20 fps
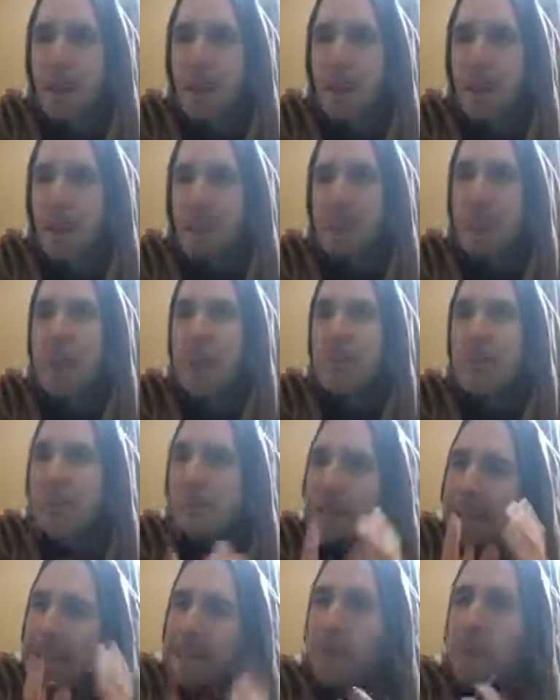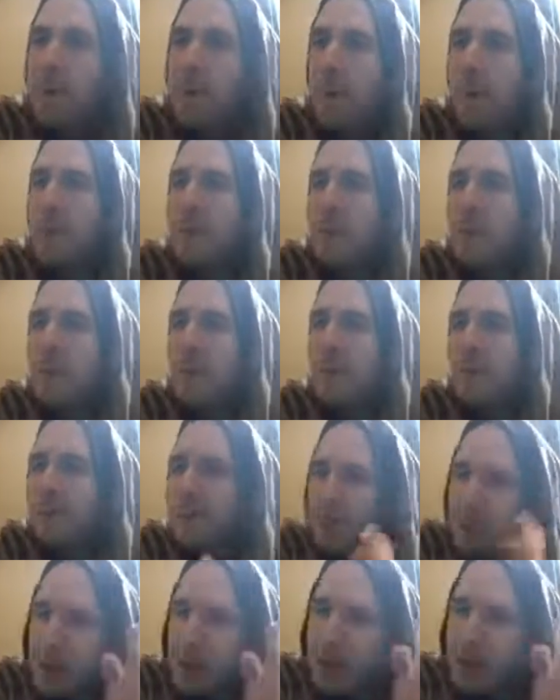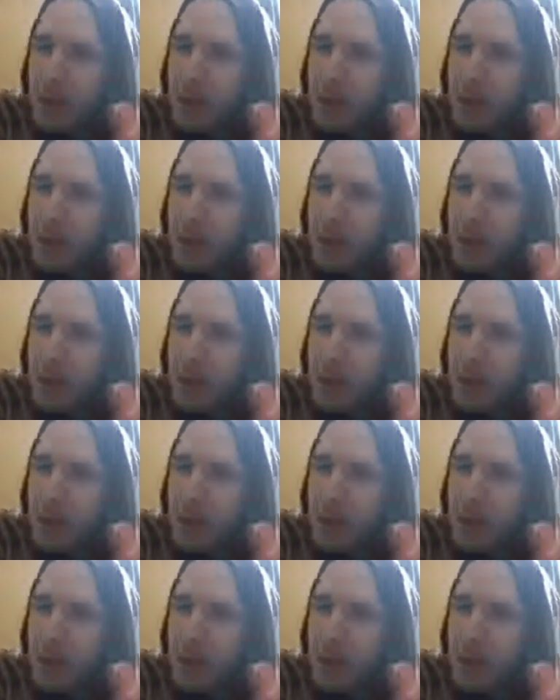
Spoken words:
You become disappointed. Just like